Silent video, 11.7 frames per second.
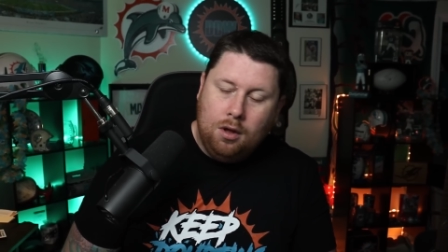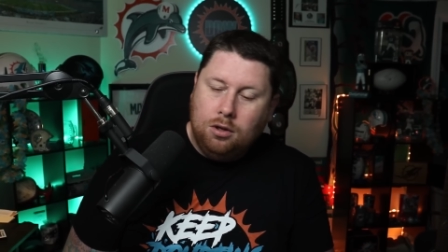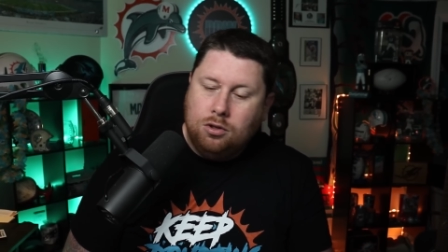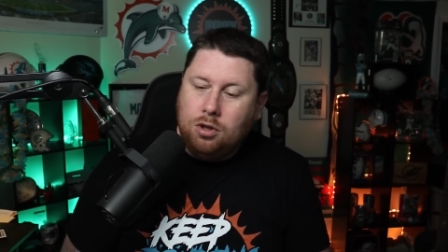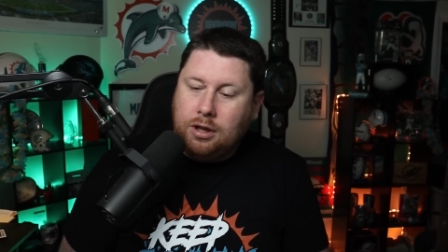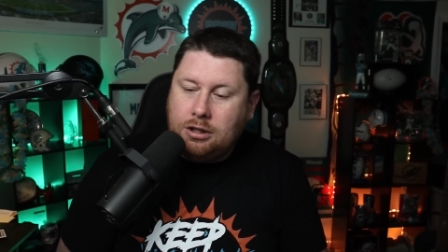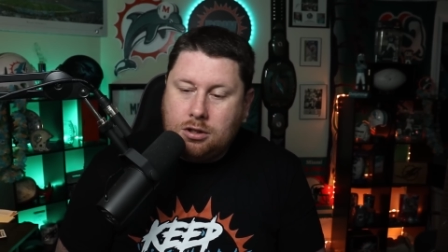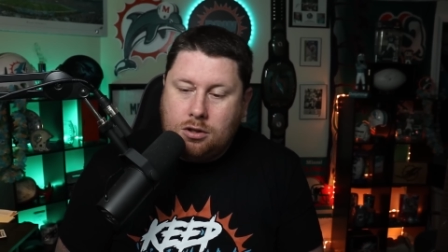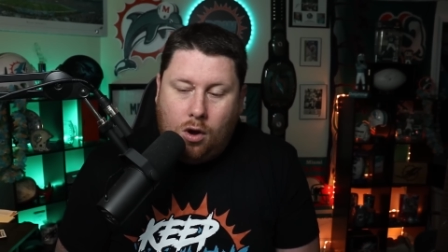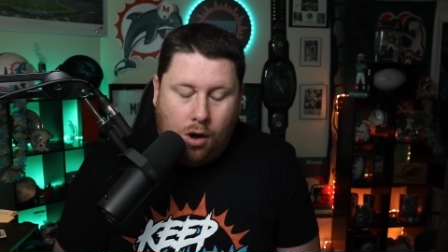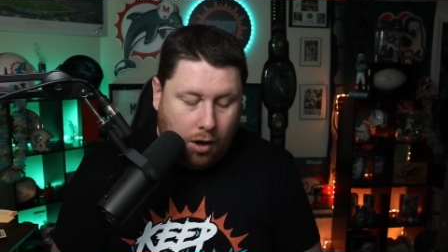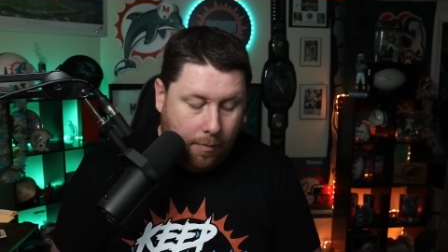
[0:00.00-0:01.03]
So let's
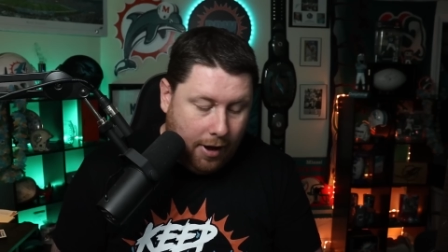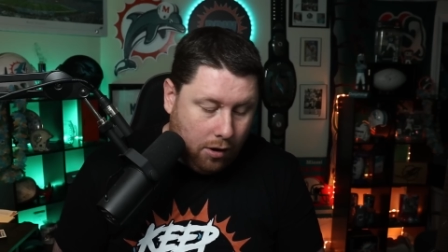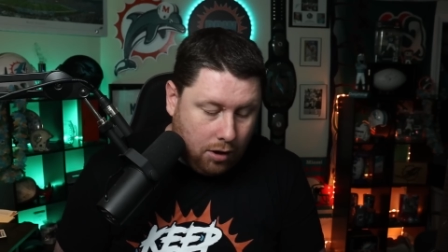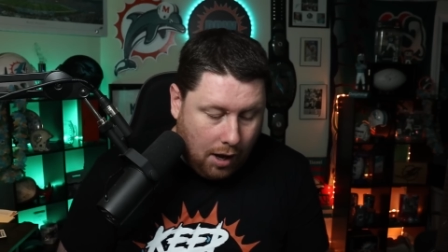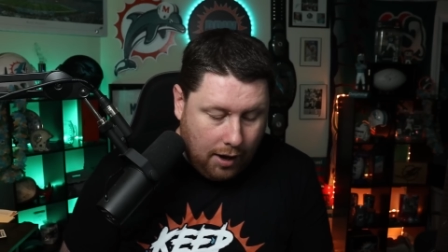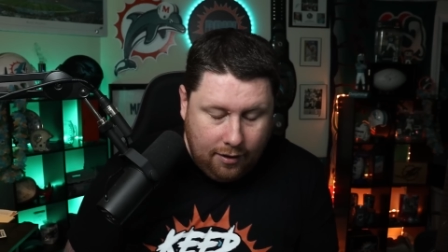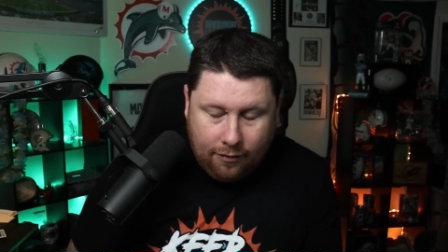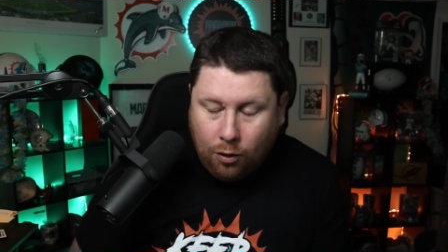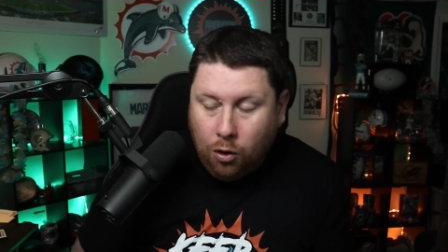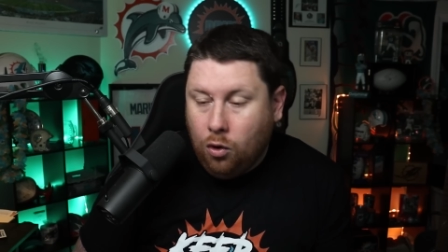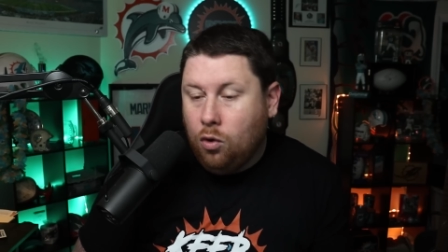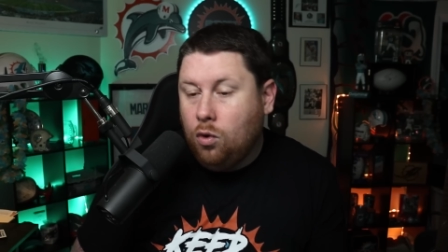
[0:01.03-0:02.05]
talk about kind of
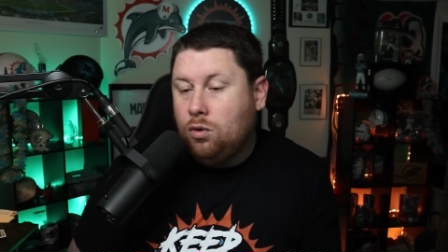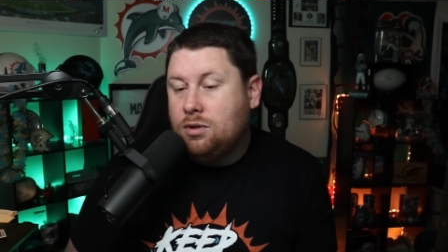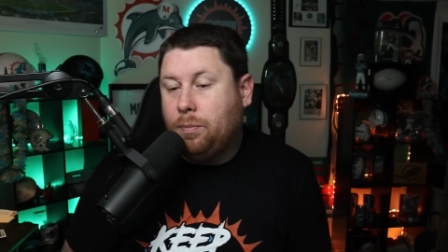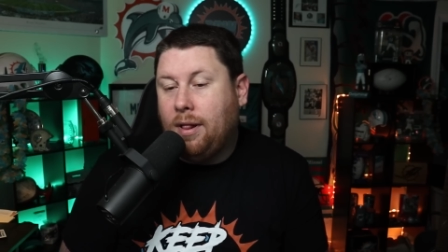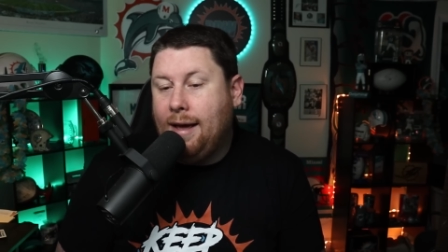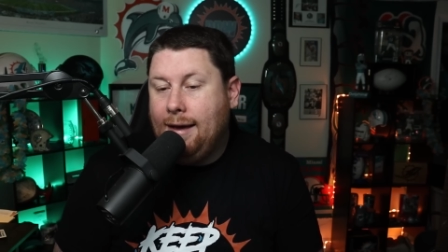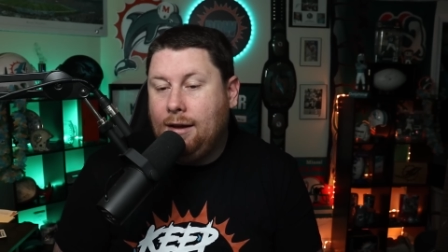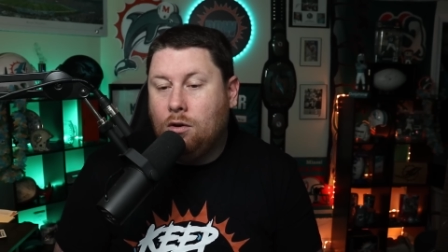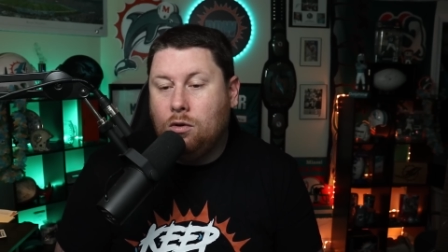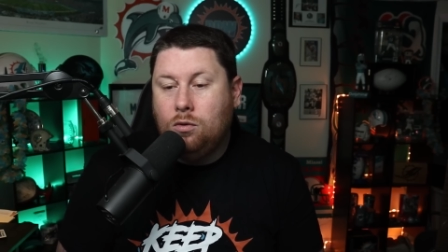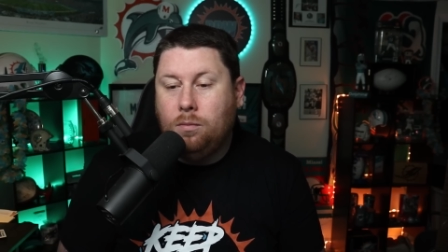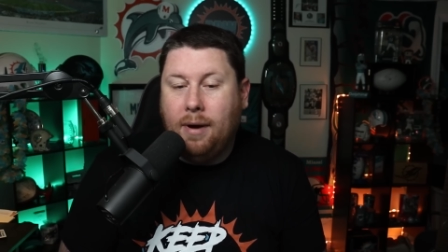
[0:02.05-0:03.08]
who's playing and
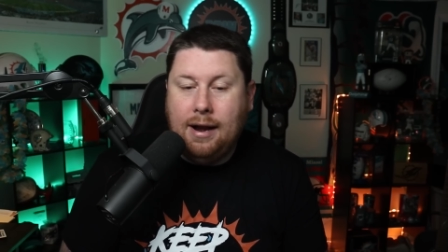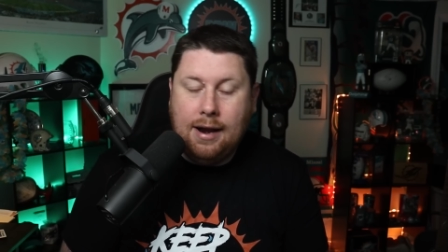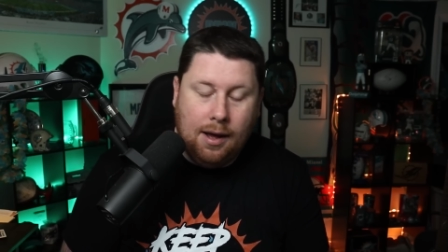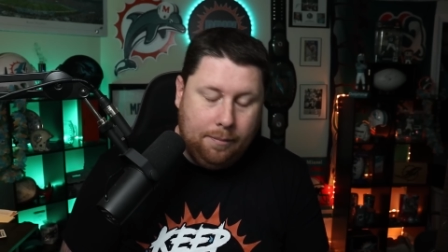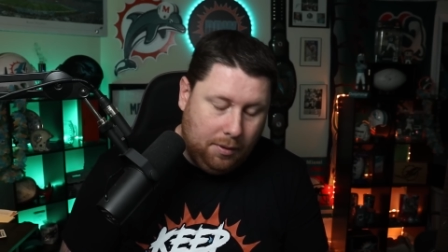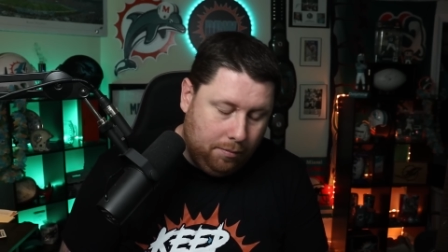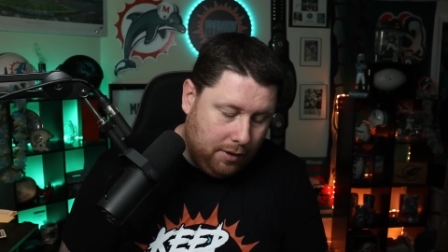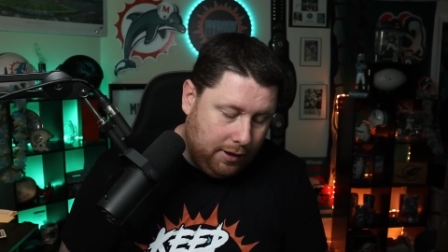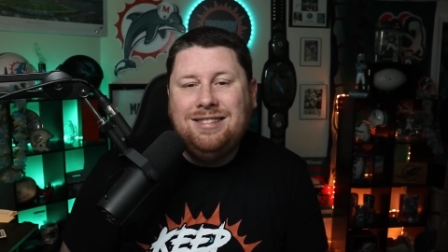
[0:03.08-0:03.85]
who might not be playing.